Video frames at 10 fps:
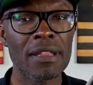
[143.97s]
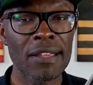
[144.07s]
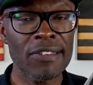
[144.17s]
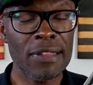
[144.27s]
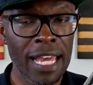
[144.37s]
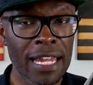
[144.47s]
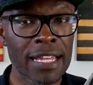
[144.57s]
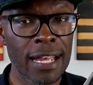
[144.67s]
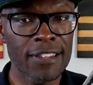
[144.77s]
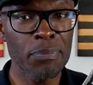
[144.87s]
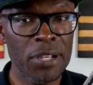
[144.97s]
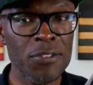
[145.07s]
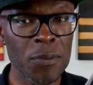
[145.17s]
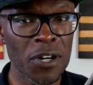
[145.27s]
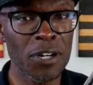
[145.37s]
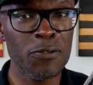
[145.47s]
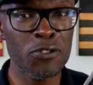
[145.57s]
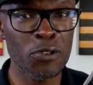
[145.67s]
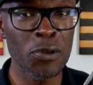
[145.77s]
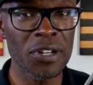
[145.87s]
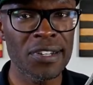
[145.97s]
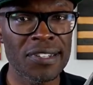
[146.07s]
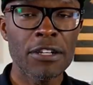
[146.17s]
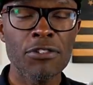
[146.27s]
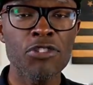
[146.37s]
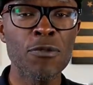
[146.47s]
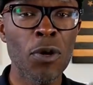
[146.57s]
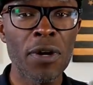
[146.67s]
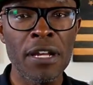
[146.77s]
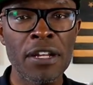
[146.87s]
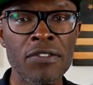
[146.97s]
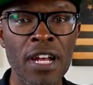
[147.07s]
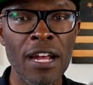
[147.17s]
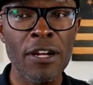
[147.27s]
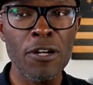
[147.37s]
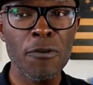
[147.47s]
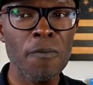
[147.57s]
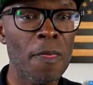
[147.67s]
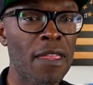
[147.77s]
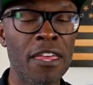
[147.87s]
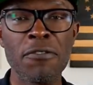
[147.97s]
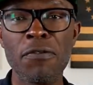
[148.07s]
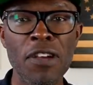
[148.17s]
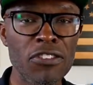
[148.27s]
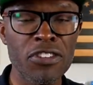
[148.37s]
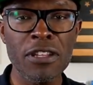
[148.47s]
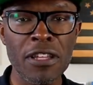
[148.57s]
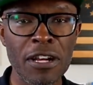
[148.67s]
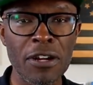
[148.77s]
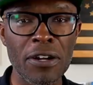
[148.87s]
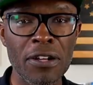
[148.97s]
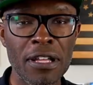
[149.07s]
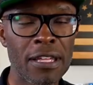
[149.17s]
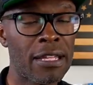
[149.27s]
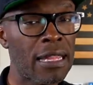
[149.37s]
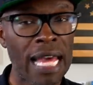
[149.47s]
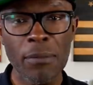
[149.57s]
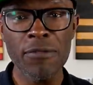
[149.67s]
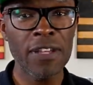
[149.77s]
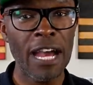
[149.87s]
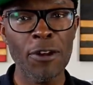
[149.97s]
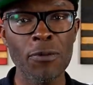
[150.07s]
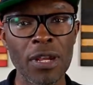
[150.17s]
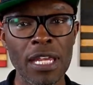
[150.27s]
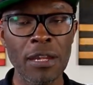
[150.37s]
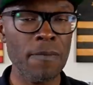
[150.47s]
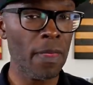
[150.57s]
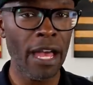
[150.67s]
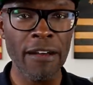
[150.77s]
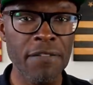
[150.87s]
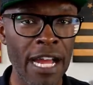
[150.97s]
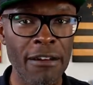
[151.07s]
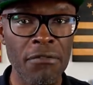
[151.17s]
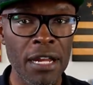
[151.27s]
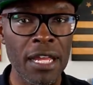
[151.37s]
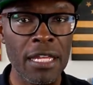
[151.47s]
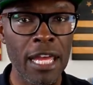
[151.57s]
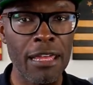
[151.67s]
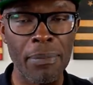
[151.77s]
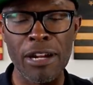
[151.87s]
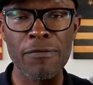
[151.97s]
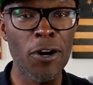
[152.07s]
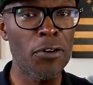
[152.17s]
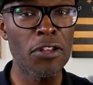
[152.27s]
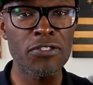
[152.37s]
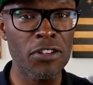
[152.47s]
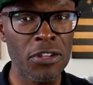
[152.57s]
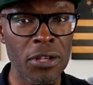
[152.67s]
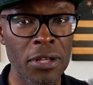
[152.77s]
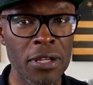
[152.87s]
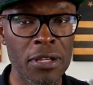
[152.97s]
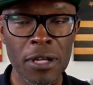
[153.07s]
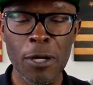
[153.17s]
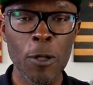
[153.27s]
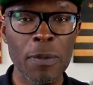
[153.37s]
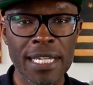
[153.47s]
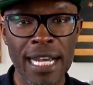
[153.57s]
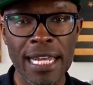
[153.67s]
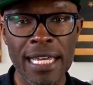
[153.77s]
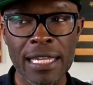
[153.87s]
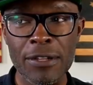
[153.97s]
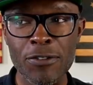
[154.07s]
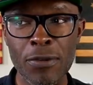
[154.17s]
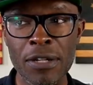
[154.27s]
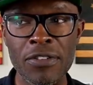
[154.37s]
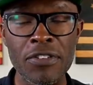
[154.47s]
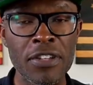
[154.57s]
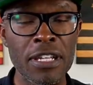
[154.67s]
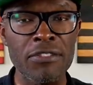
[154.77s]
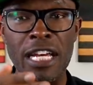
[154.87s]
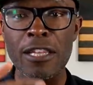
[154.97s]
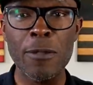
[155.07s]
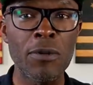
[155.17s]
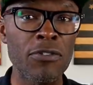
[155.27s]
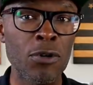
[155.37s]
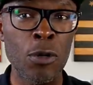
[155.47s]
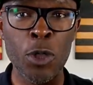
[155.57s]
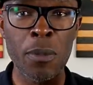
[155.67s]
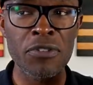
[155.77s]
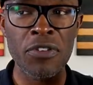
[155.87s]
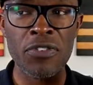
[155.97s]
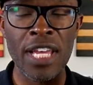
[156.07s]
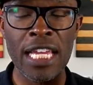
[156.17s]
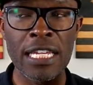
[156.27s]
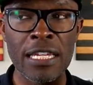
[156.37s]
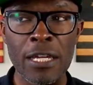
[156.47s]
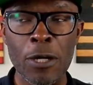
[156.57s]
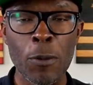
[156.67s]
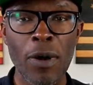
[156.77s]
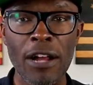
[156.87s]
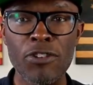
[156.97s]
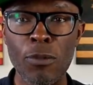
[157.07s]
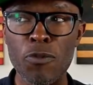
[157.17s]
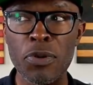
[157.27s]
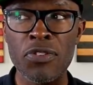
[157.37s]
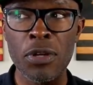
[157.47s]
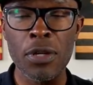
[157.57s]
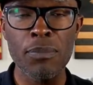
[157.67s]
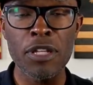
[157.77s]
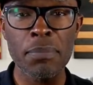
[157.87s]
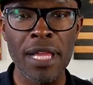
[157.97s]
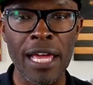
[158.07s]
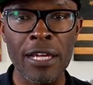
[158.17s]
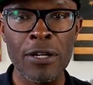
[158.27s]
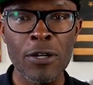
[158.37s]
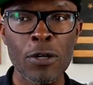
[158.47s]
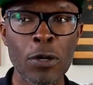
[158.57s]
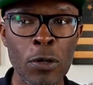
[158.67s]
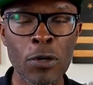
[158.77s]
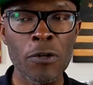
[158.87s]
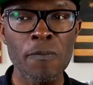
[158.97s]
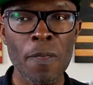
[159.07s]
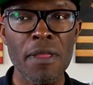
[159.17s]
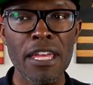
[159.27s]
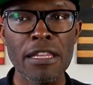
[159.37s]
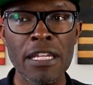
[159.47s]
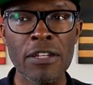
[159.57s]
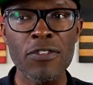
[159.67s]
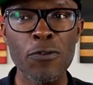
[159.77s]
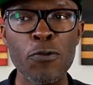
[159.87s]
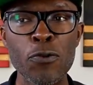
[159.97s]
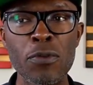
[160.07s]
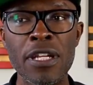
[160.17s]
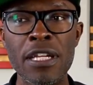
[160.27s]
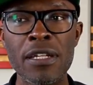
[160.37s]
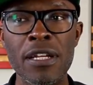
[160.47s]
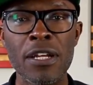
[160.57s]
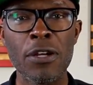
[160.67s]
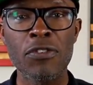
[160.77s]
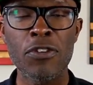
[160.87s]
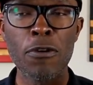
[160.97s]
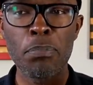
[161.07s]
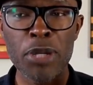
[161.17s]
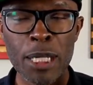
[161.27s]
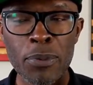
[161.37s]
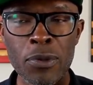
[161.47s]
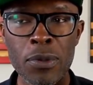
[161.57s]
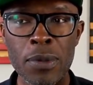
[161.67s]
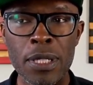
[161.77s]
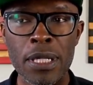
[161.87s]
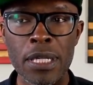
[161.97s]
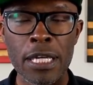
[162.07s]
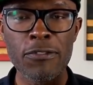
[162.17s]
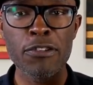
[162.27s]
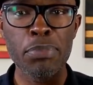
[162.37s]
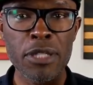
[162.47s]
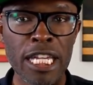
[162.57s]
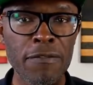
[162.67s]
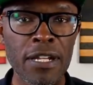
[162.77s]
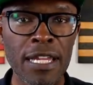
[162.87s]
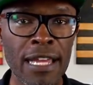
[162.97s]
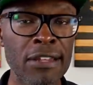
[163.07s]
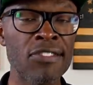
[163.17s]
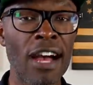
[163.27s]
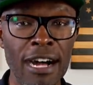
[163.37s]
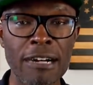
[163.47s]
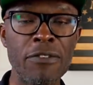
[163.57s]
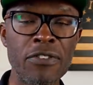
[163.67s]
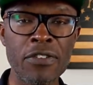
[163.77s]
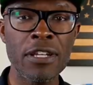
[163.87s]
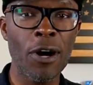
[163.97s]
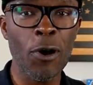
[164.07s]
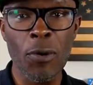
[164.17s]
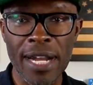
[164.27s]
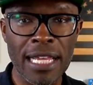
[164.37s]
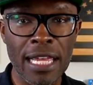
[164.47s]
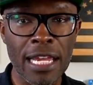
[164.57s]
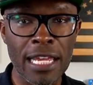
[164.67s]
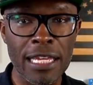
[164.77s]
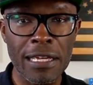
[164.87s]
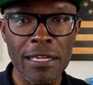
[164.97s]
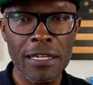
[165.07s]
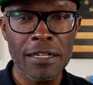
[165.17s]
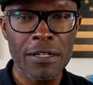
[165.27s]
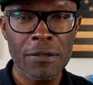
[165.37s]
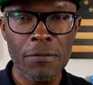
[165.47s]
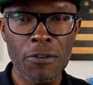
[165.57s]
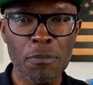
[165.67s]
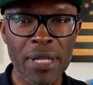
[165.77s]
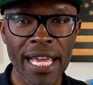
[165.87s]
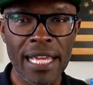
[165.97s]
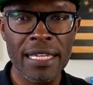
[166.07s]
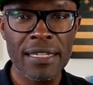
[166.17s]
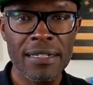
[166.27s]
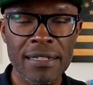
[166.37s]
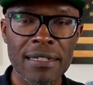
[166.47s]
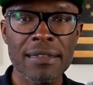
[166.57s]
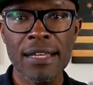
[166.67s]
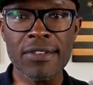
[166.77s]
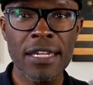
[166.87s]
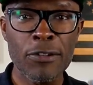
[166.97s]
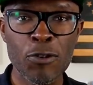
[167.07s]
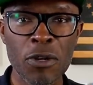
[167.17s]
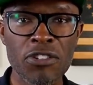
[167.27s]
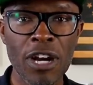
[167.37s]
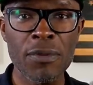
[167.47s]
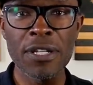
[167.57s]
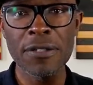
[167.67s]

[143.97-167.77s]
This lady is a piece of work for sure. She wrote an entire confession letter that we've got to read. I've not read it yet, but I've heard it's good. We got to get into it to see exactly what's going on with this lady, why she was pretending to be black, or at least fooling some people into believing that this obviously white lady was black. Let's get into it, shall we?